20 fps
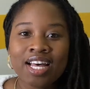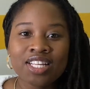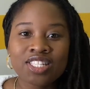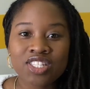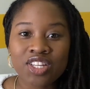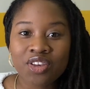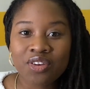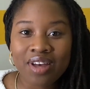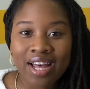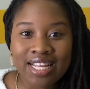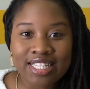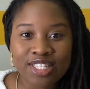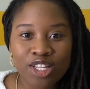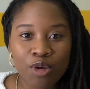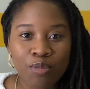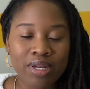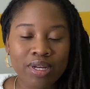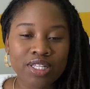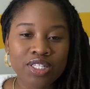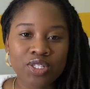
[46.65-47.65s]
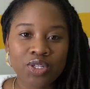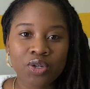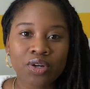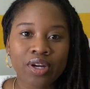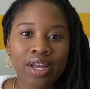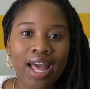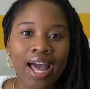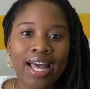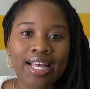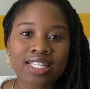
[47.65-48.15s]
So you guys know my
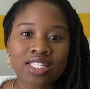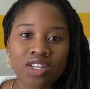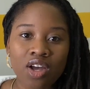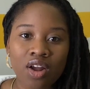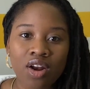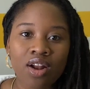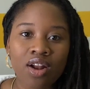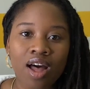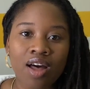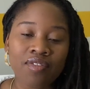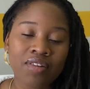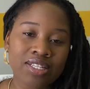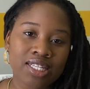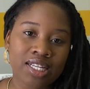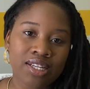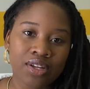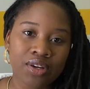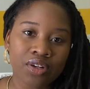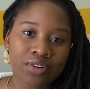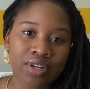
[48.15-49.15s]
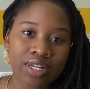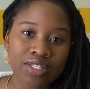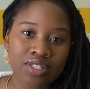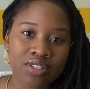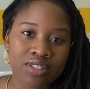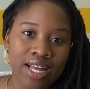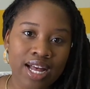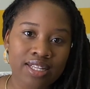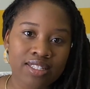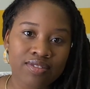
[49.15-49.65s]
story. I started off as a notary in
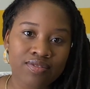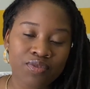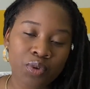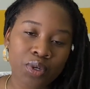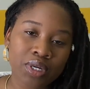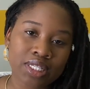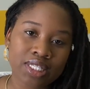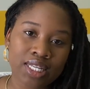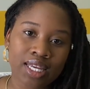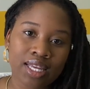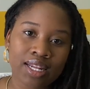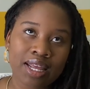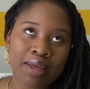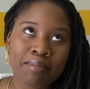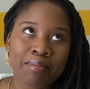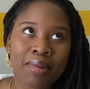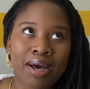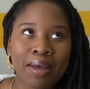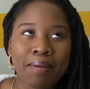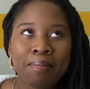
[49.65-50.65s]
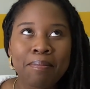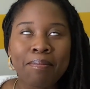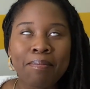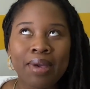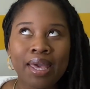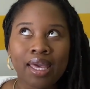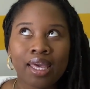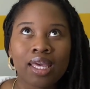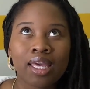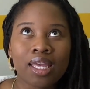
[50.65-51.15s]
2014, and my
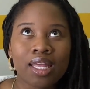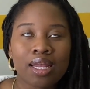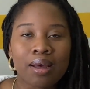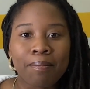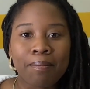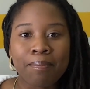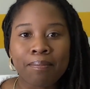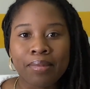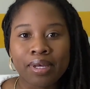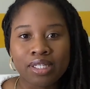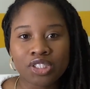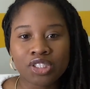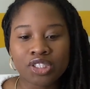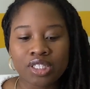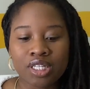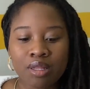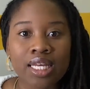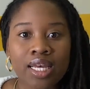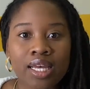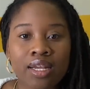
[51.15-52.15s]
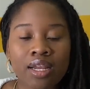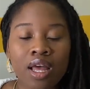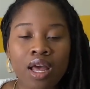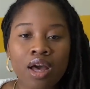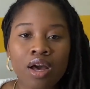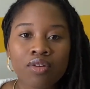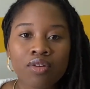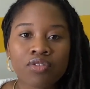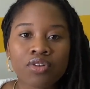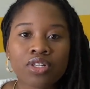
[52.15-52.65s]
main mission
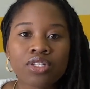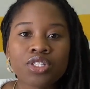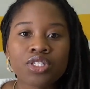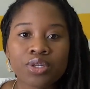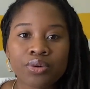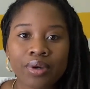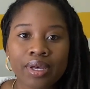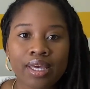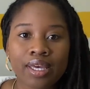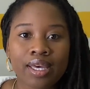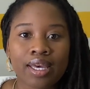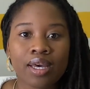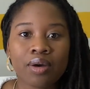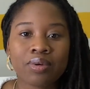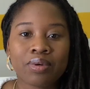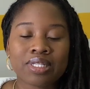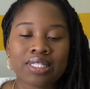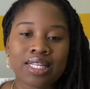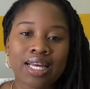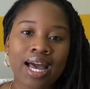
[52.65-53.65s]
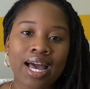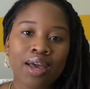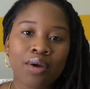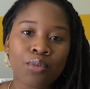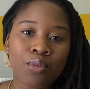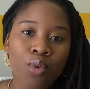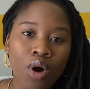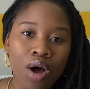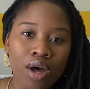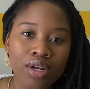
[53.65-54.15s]
for doing it was that I
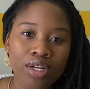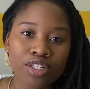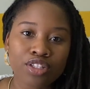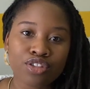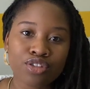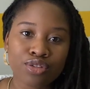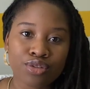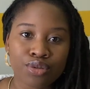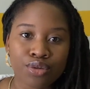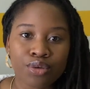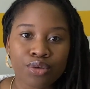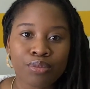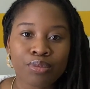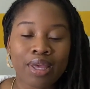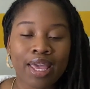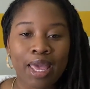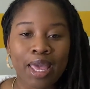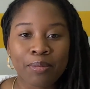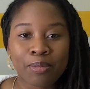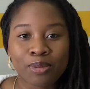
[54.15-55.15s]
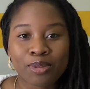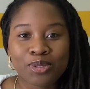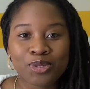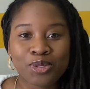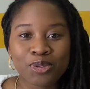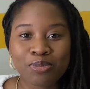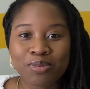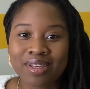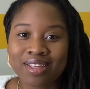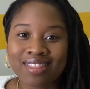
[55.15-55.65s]
wanted to be able
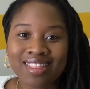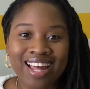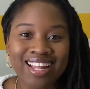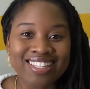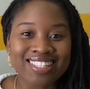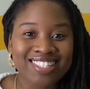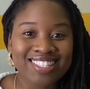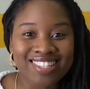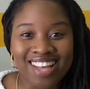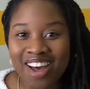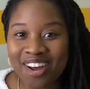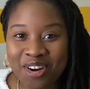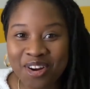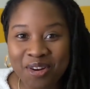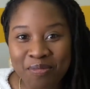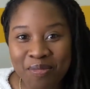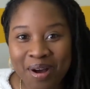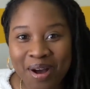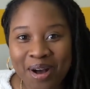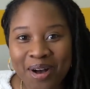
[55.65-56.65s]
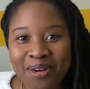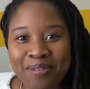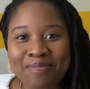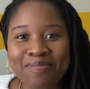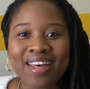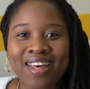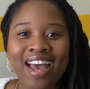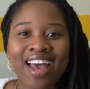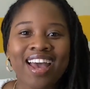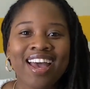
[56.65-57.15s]
to be that soccer mom
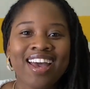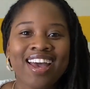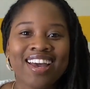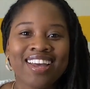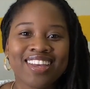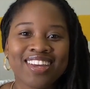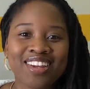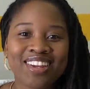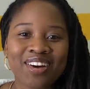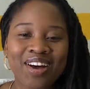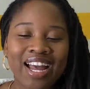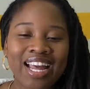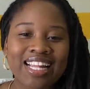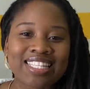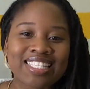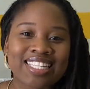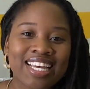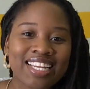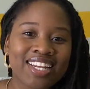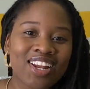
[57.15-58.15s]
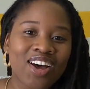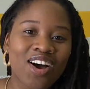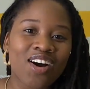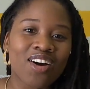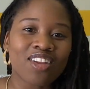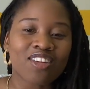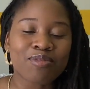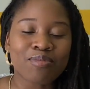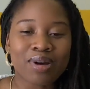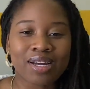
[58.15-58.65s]
that, I attended
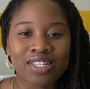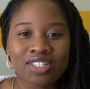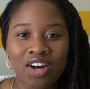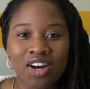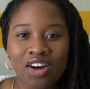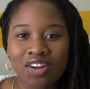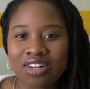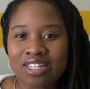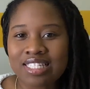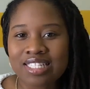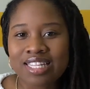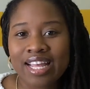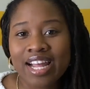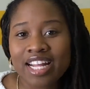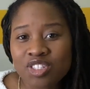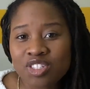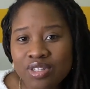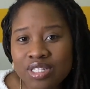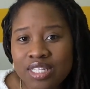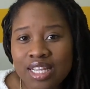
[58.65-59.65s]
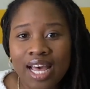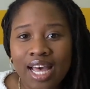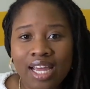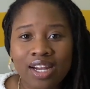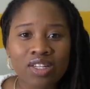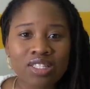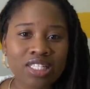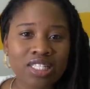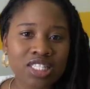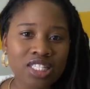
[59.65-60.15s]
all of my daughter's dance
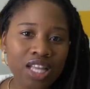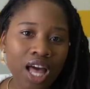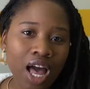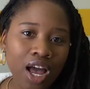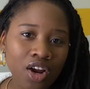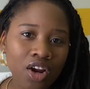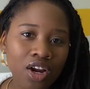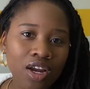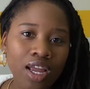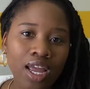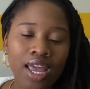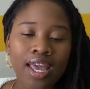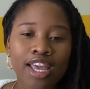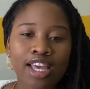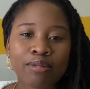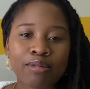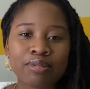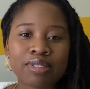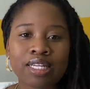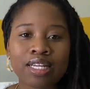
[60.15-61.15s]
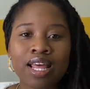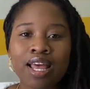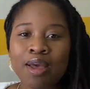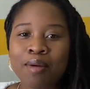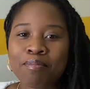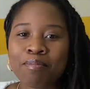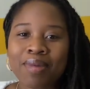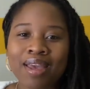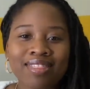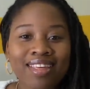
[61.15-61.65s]
recitals and soccer games and
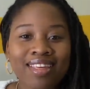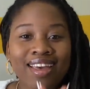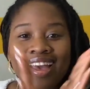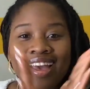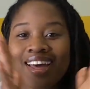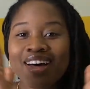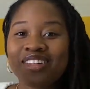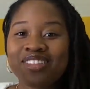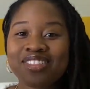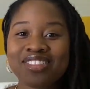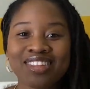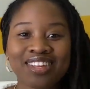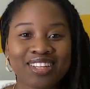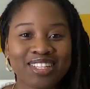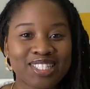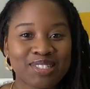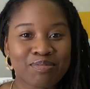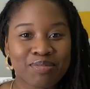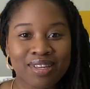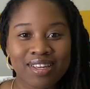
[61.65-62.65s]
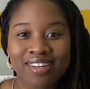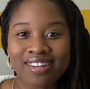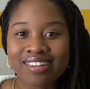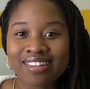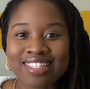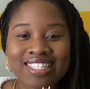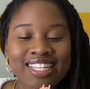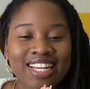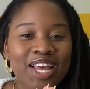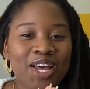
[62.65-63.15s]
made the healthiest
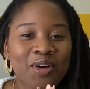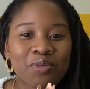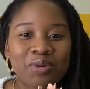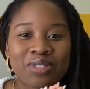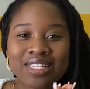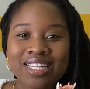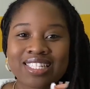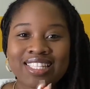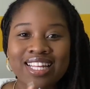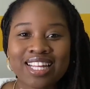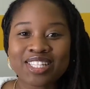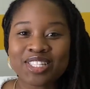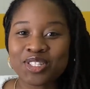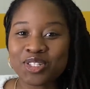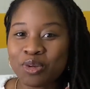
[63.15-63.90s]
meals and was just that